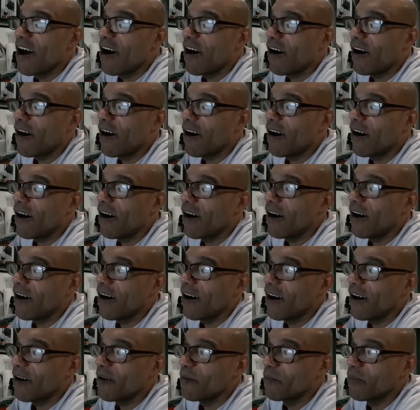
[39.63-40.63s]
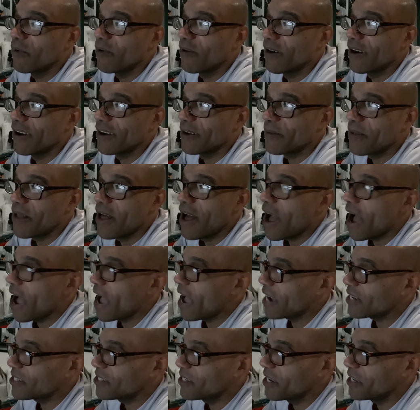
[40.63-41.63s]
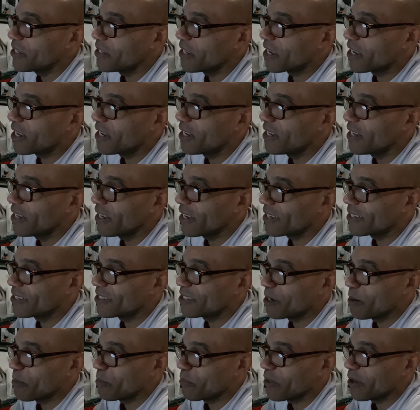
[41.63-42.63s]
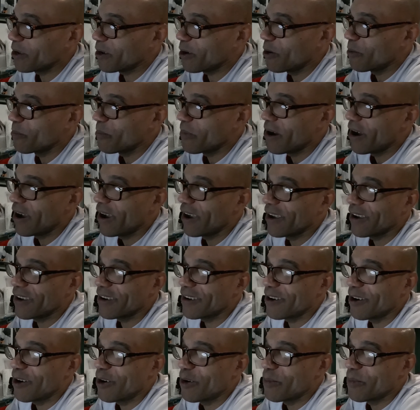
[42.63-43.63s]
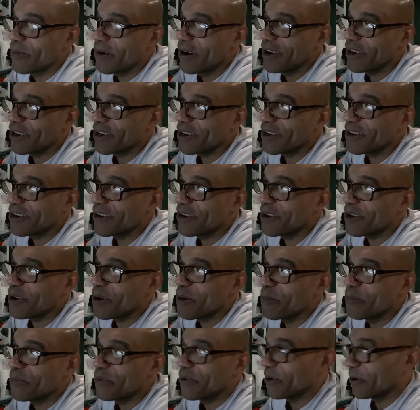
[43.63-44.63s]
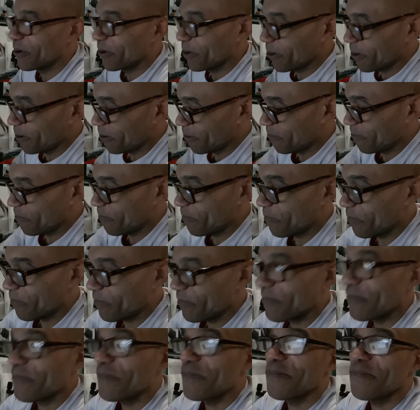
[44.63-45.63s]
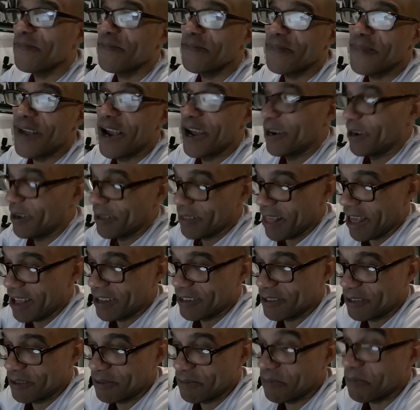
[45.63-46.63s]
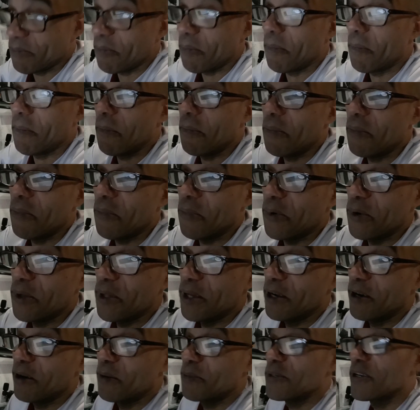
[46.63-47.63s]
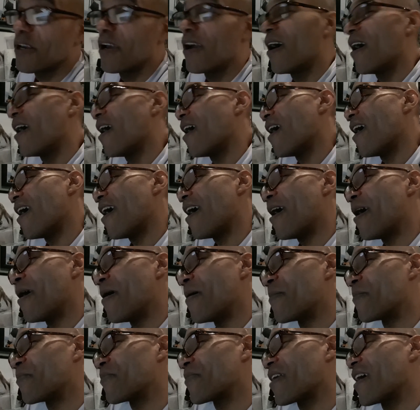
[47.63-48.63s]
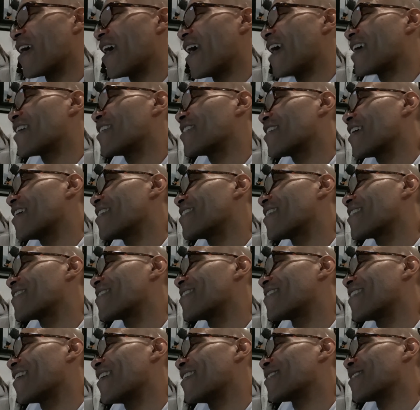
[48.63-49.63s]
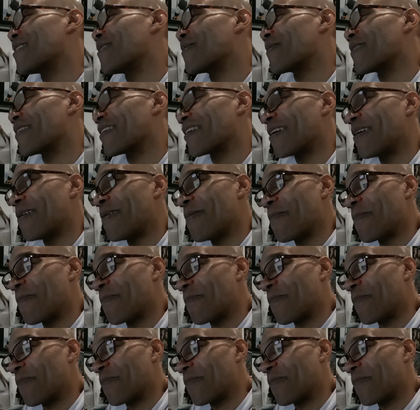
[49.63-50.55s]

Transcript: Ah, boy. I accidentally clicked something on my computer. I know that's really helps. I just had to say something.